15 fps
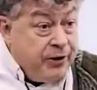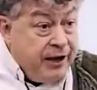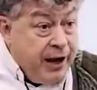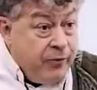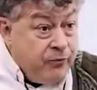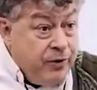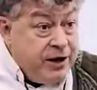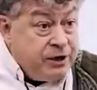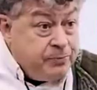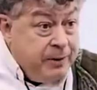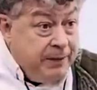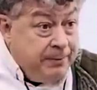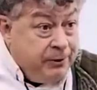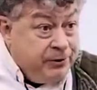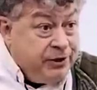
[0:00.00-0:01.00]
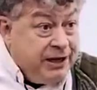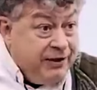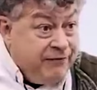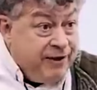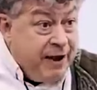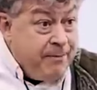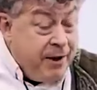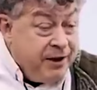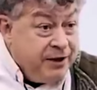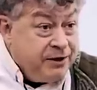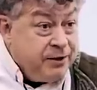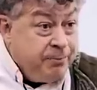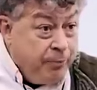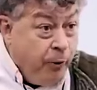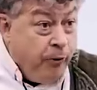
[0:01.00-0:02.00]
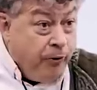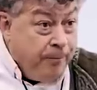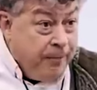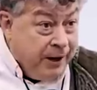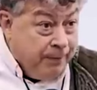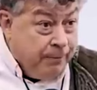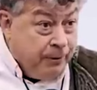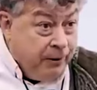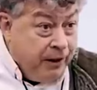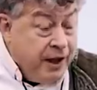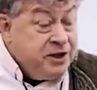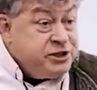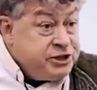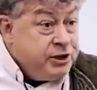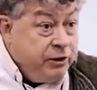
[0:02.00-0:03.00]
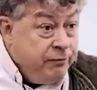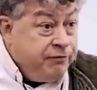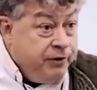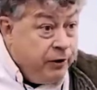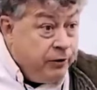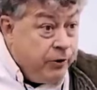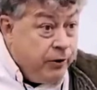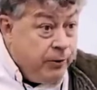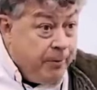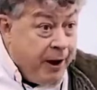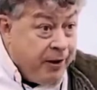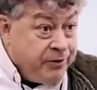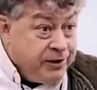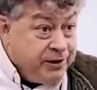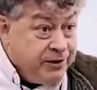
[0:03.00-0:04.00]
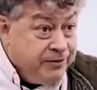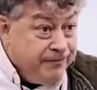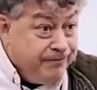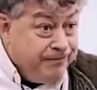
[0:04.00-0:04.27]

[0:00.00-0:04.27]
get rich people to give their money to poorer people and still feel good about it,